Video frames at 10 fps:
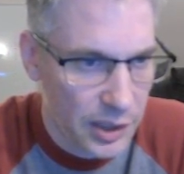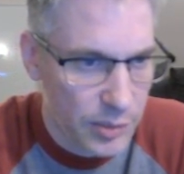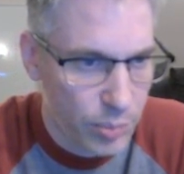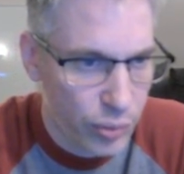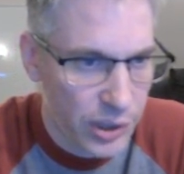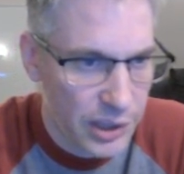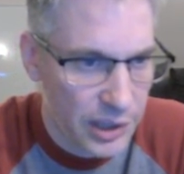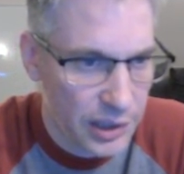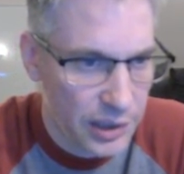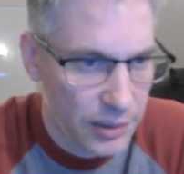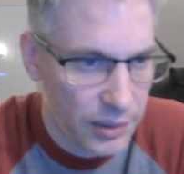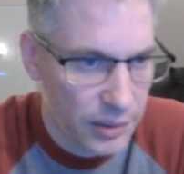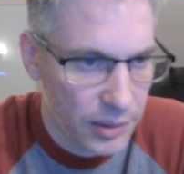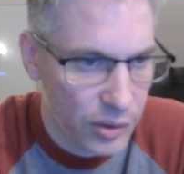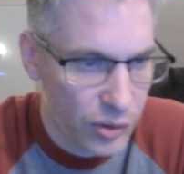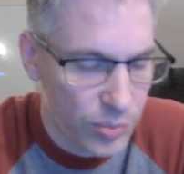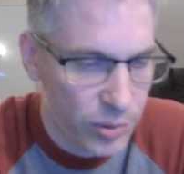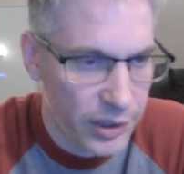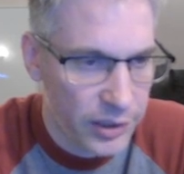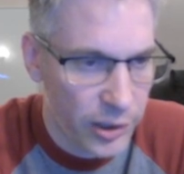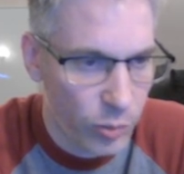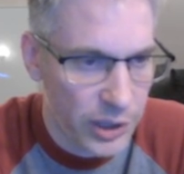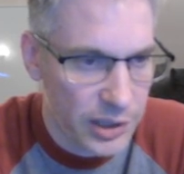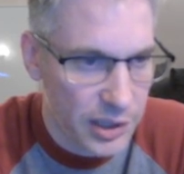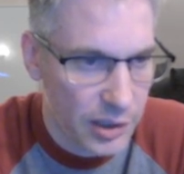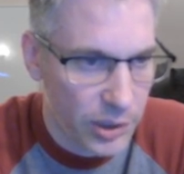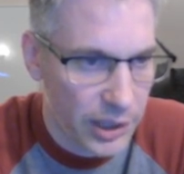pretty clear White's going to play